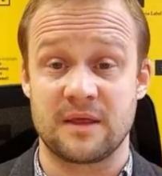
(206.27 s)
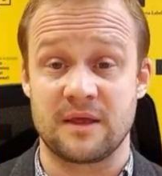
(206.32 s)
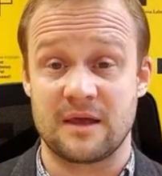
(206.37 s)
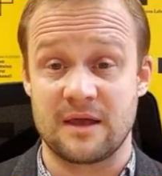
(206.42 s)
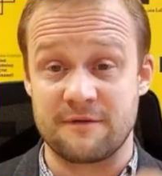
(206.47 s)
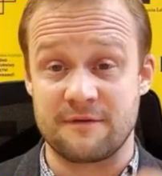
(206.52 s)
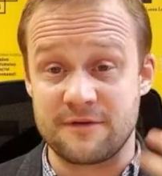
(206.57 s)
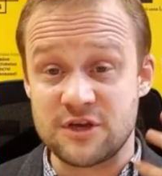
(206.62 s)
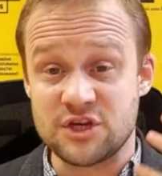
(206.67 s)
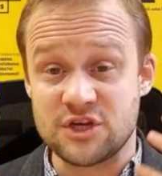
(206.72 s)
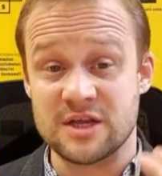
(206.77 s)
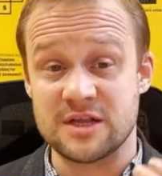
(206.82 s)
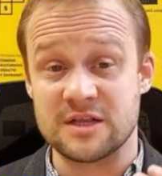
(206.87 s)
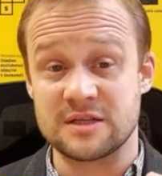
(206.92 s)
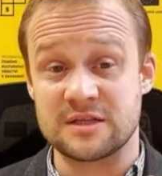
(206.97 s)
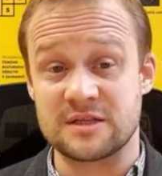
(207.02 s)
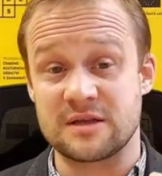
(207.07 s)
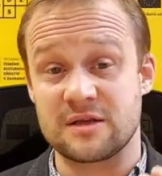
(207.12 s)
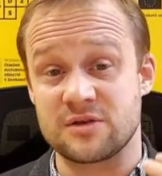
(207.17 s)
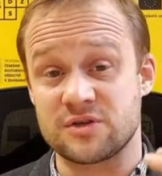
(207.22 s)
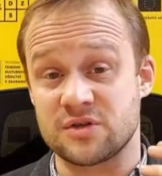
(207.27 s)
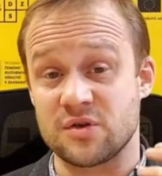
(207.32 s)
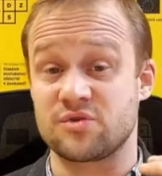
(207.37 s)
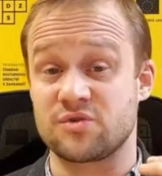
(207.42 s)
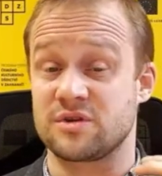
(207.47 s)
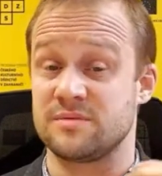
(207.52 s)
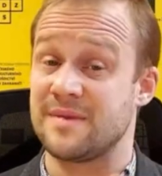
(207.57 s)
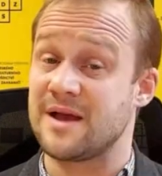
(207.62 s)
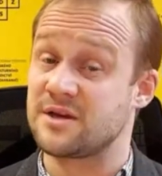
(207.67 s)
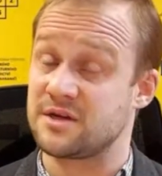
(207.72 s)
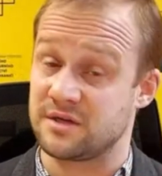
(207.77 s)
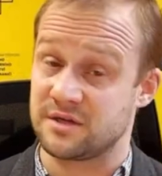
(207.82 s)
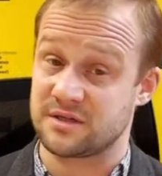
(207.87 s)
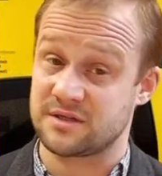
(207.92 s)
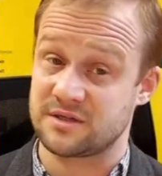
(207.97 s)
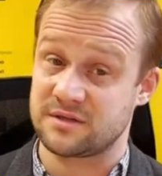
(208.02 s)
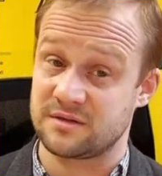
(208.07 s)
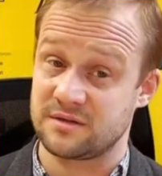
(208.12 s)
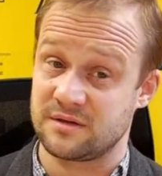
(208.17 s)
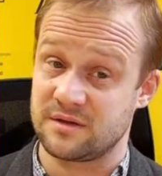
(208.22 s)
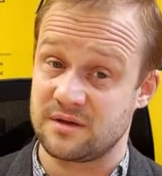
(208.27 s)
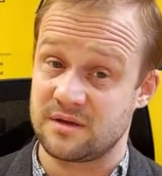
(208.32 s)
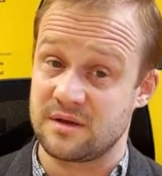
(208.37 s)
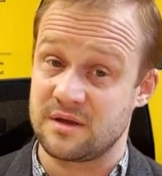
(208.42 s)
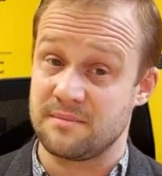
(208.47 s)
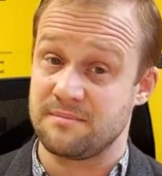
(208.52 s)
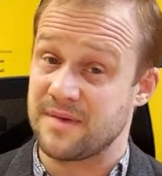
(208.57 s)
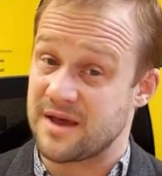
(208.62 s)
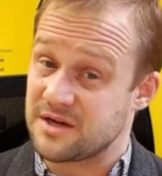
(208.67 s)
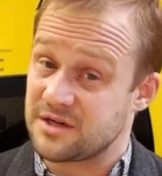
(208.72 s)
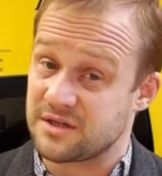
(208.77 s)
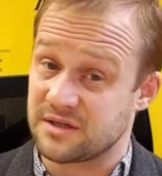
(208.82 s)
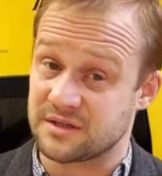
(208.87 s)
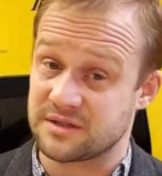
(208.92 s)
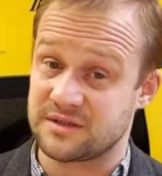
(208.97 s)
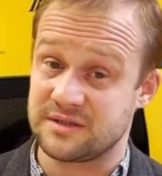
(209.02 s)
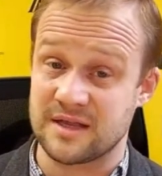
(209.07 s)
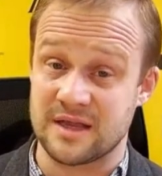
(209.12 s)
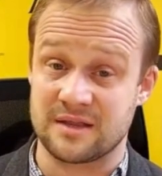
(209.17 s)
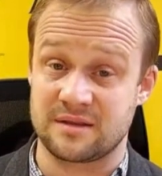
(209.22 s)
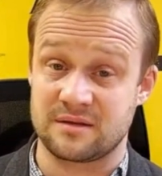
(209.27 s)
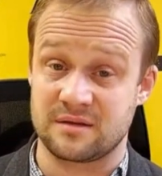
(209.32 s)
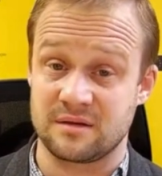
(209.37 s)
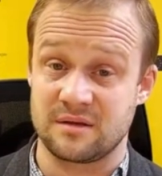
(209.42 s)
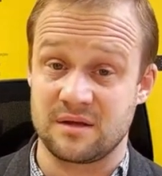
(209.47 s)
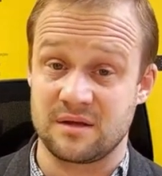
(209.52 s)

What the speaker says: efficient social measures that